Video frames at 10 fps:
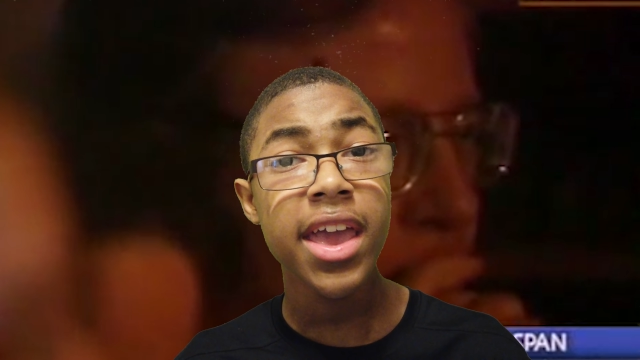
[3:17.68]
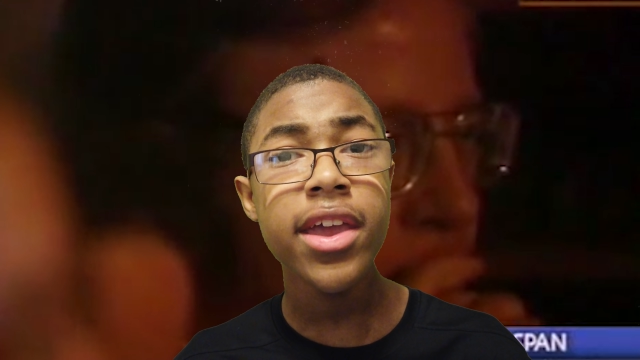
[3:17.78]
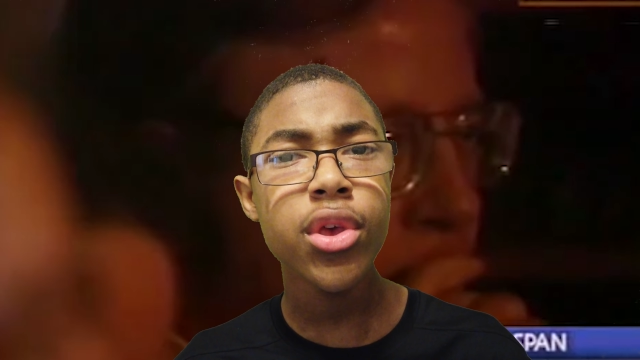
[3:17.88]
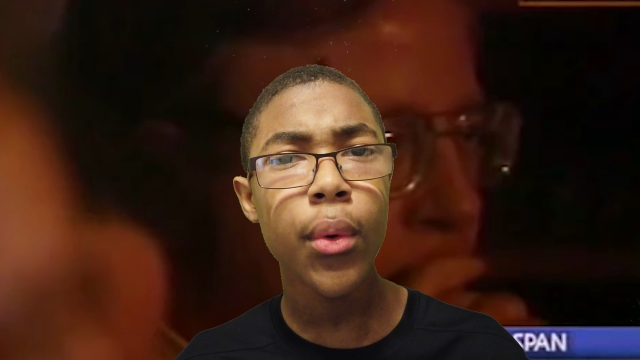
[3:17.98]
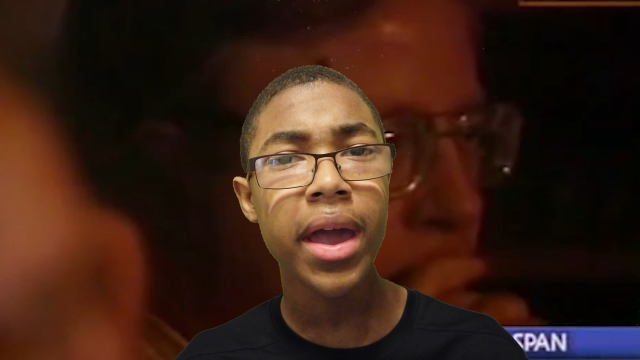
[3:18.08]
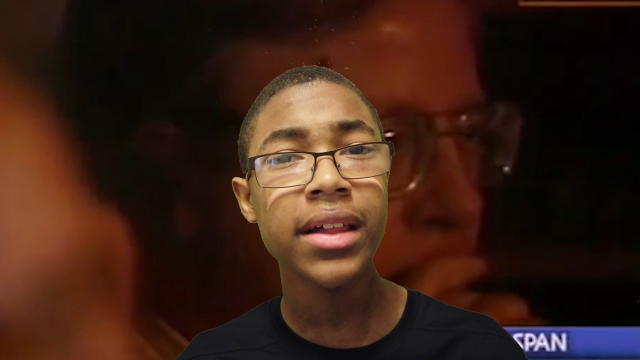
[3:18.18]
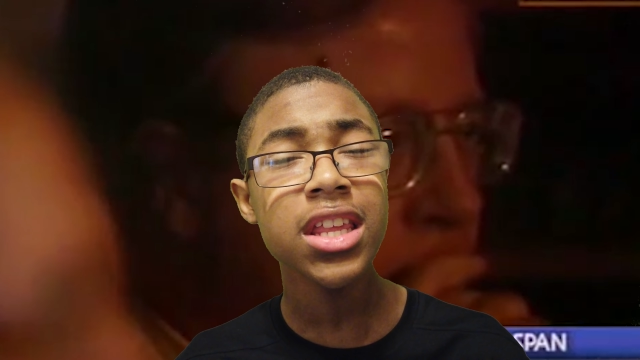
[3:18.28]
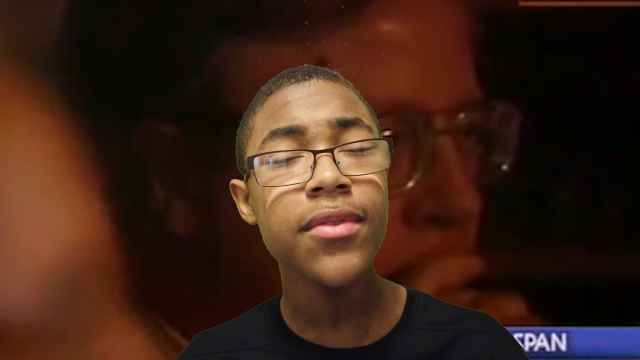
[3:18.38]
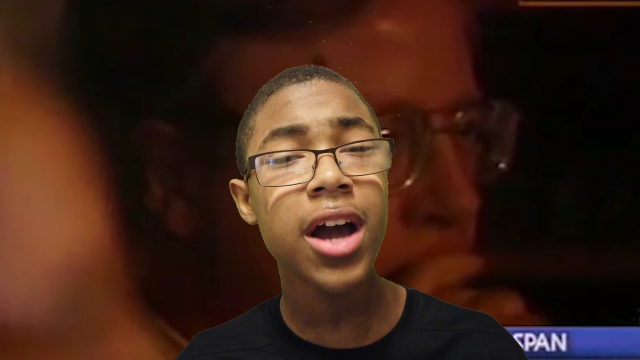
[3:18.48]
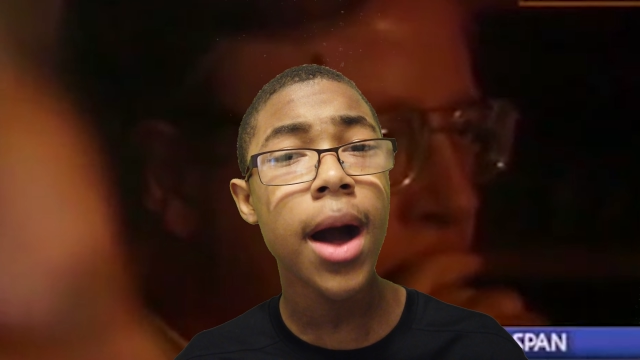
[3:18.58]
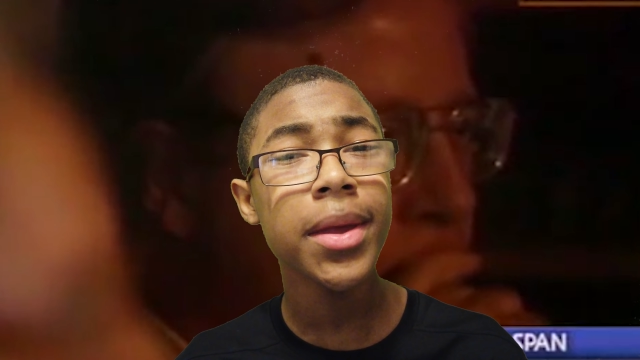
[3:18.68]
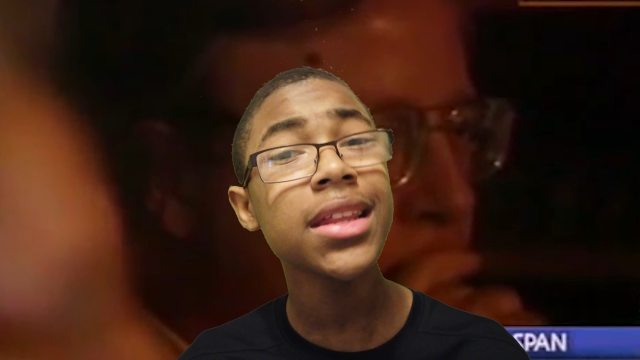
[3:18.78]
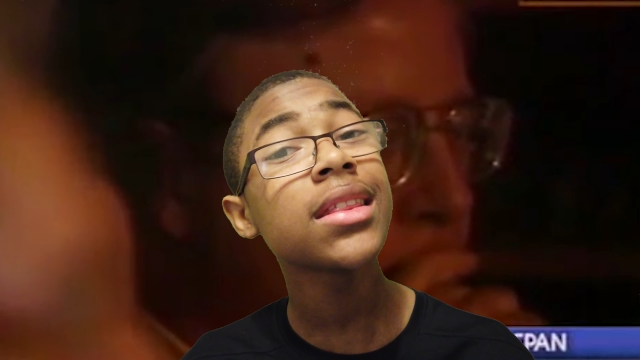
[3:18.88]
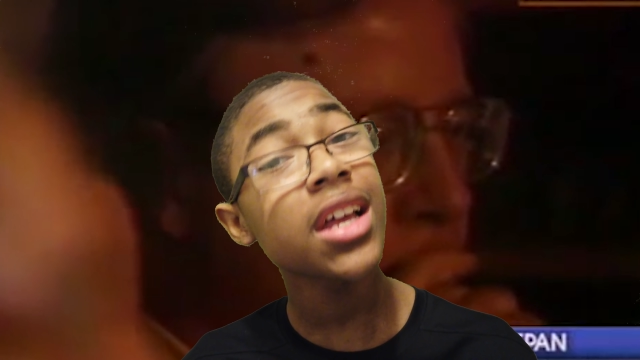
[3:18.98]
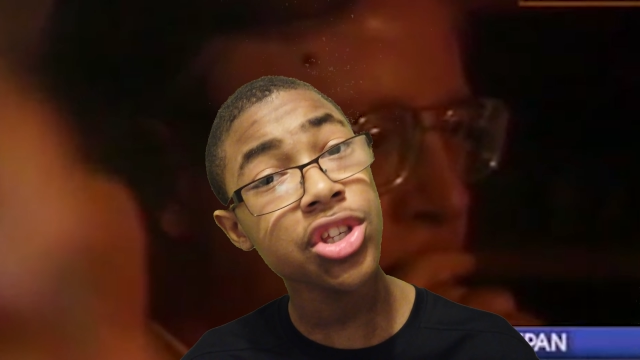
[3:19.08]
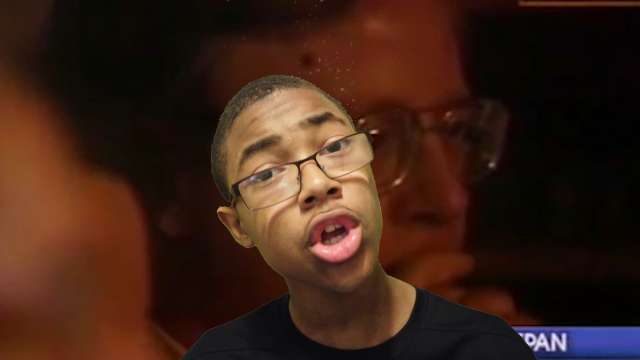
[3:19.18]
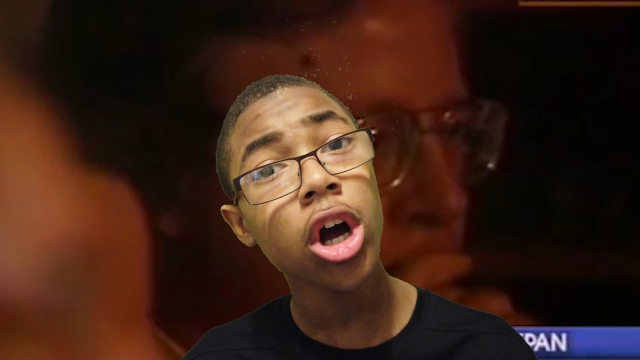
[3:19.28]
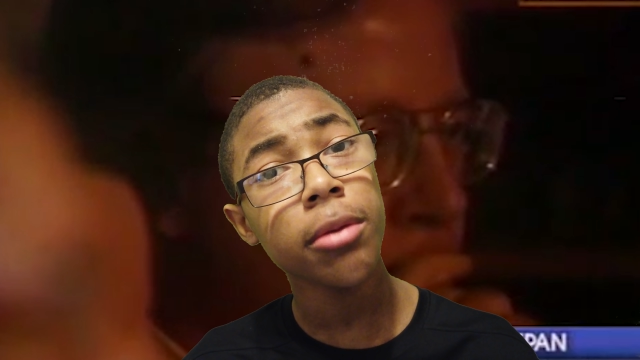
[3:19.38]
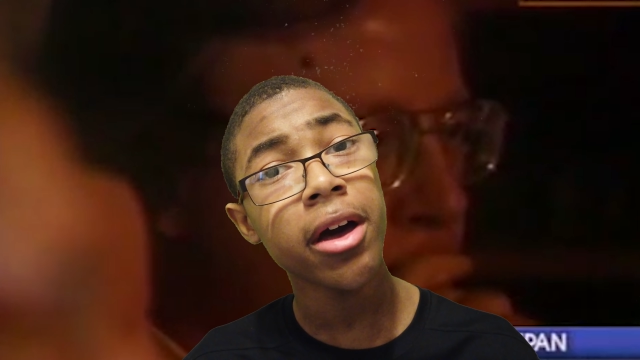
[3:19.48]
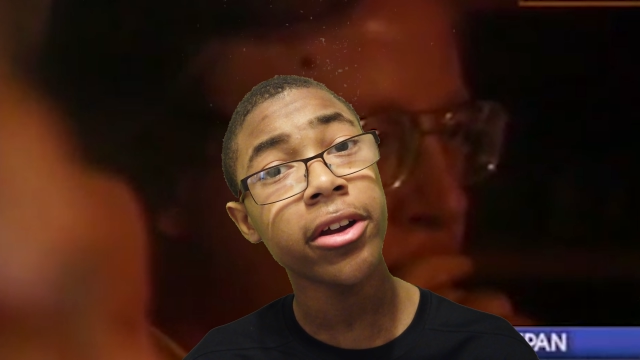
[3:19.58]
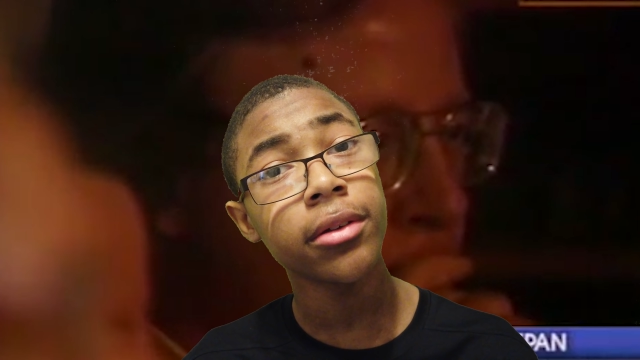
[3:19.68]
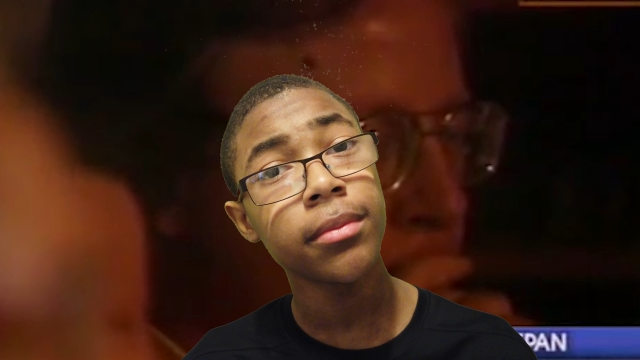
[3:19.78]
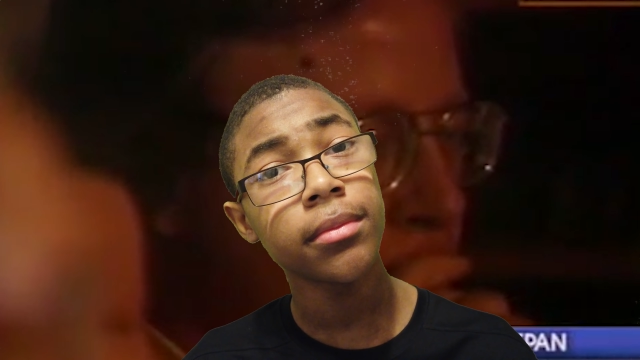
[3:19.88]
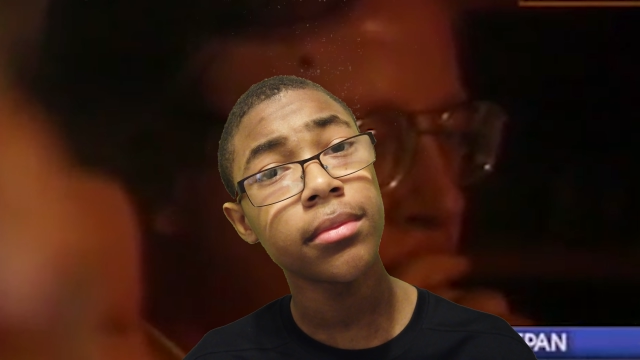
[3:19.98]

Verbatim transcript: Either way, leave a comment. Let's talk about it.